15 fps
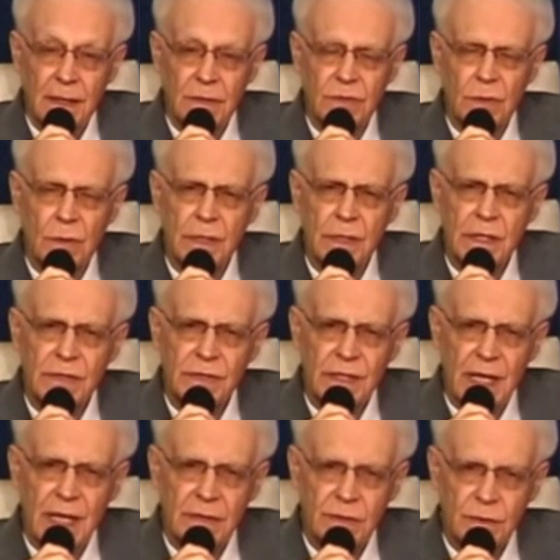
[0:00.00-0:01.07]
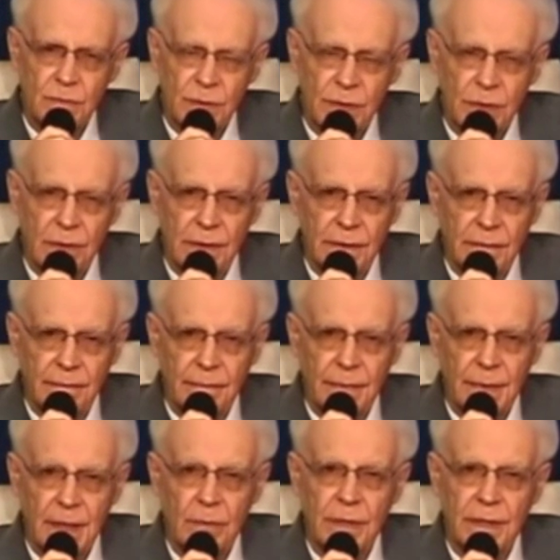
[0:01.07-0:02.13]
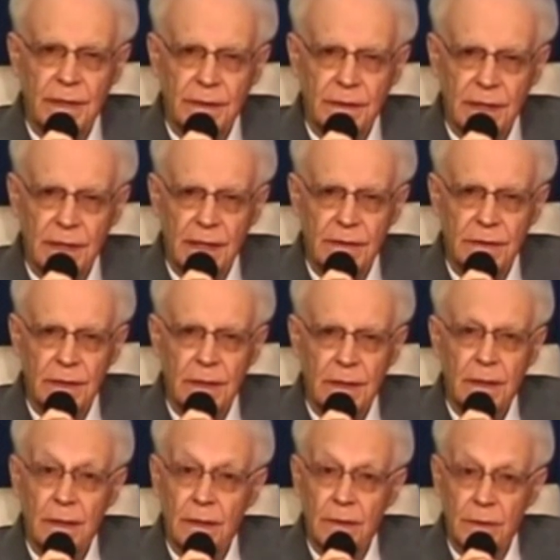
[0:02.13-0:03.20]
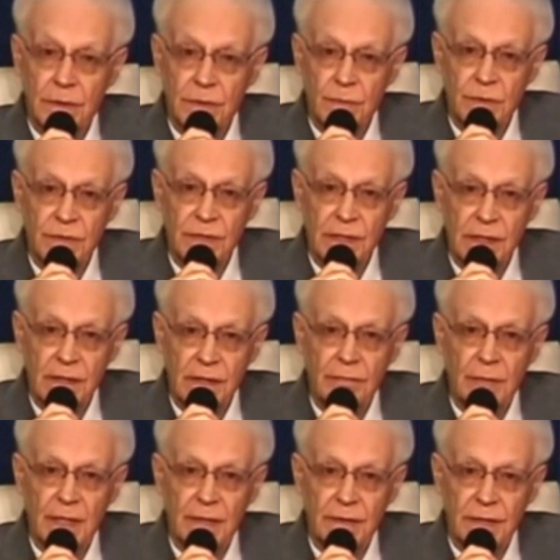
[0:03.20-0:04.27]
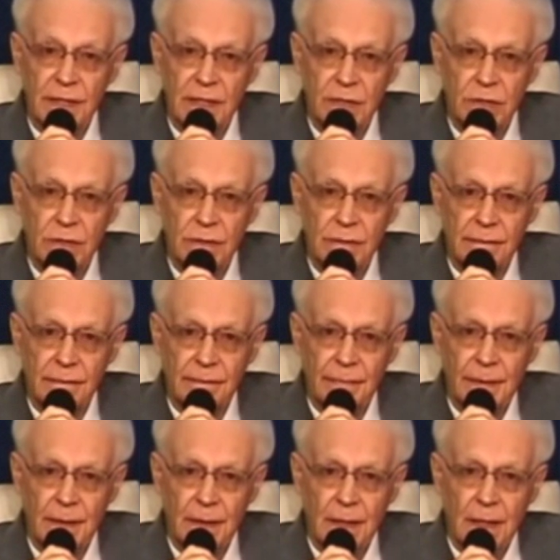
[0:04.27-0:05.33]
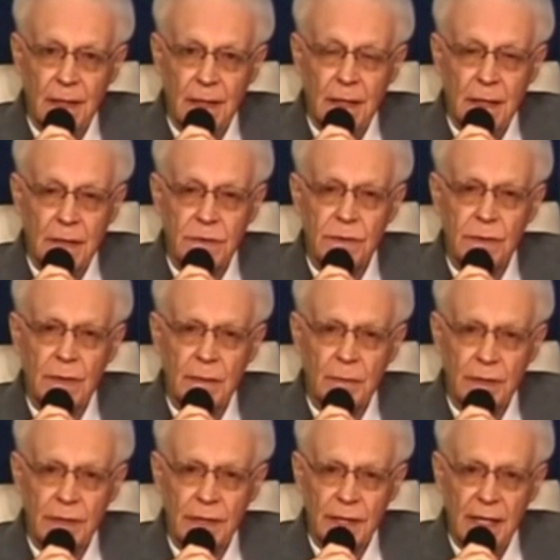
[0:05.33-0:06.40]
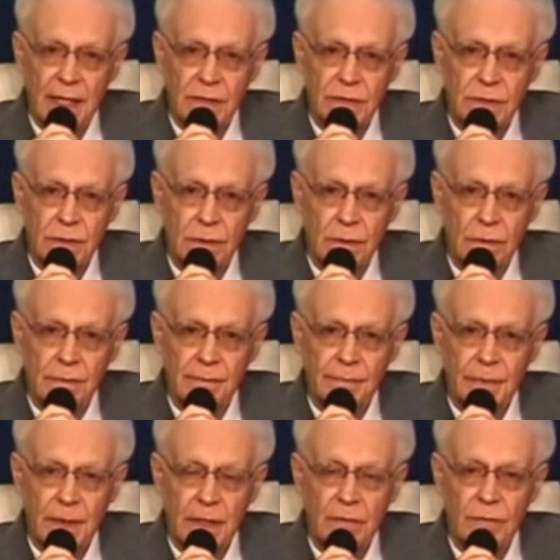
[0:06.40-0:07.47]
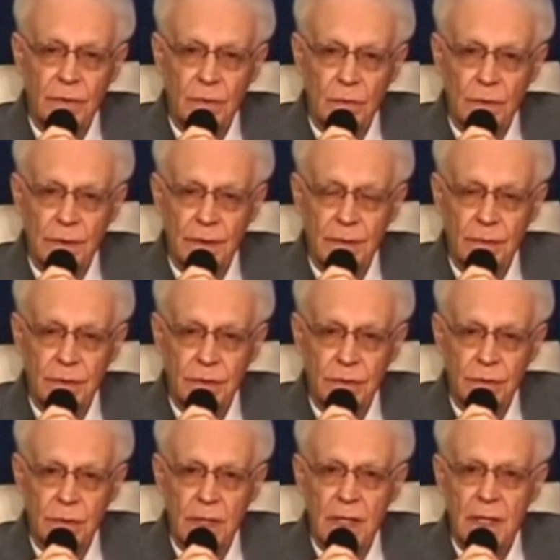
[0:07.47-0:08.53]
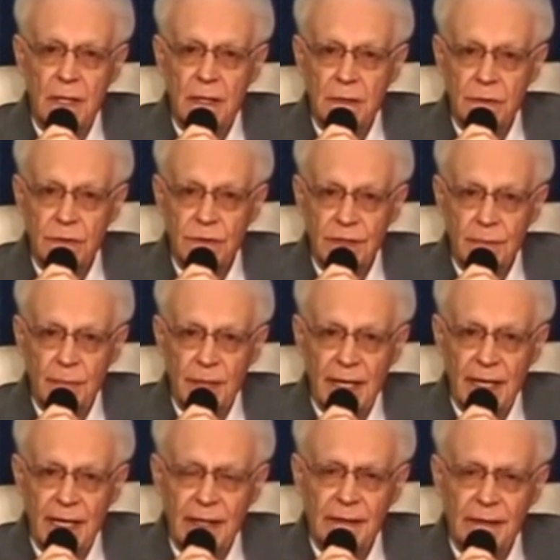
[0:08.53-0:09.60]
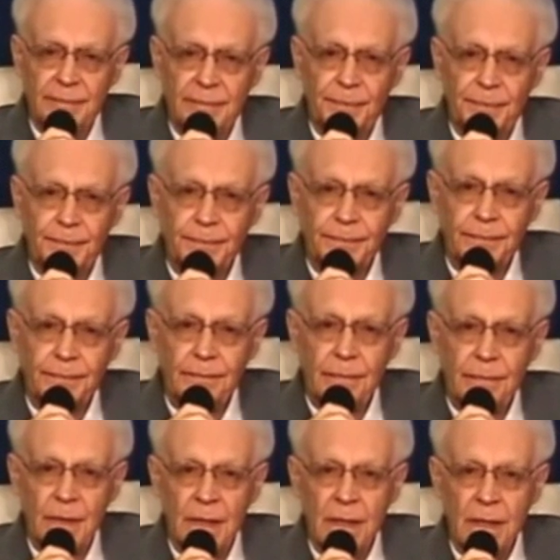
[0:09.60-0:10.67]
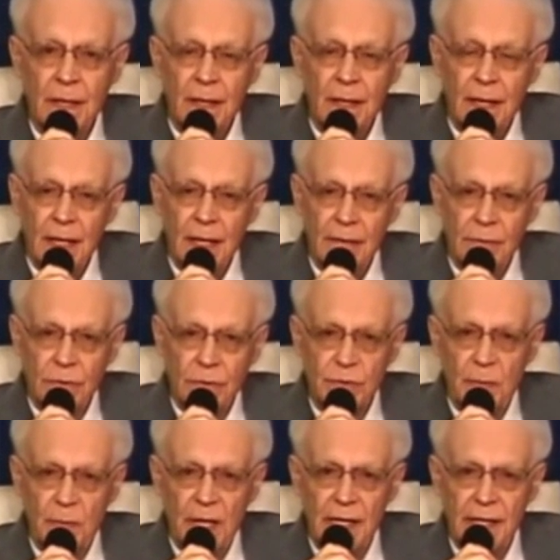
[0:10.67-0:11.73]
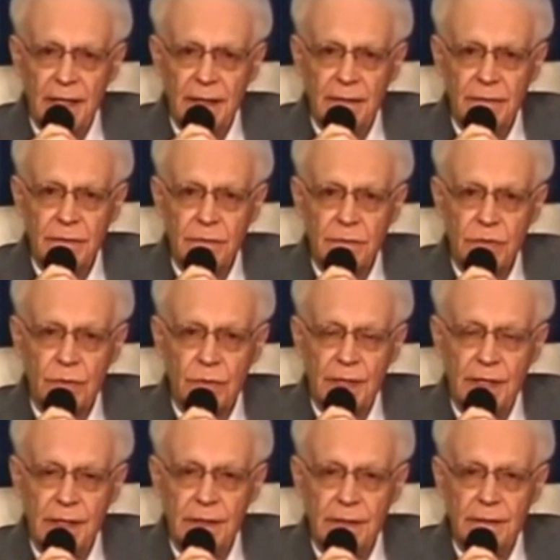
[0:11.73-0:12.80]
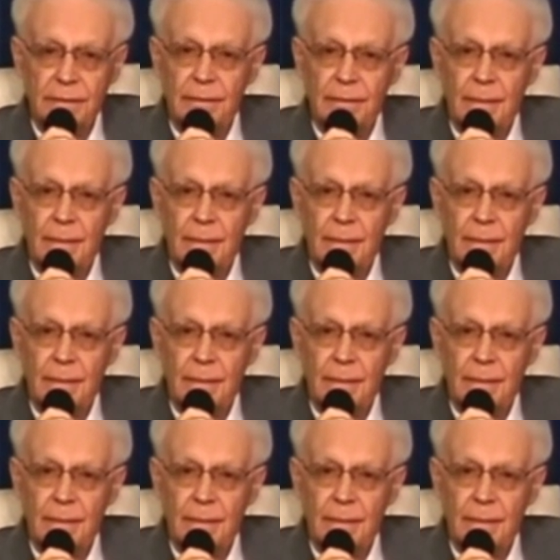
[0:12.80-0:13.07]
And so it is in that spirit that we conduct a Christmas Eve meditation. And so I'm going to ask you if you would, would you sit back, have your spine straight,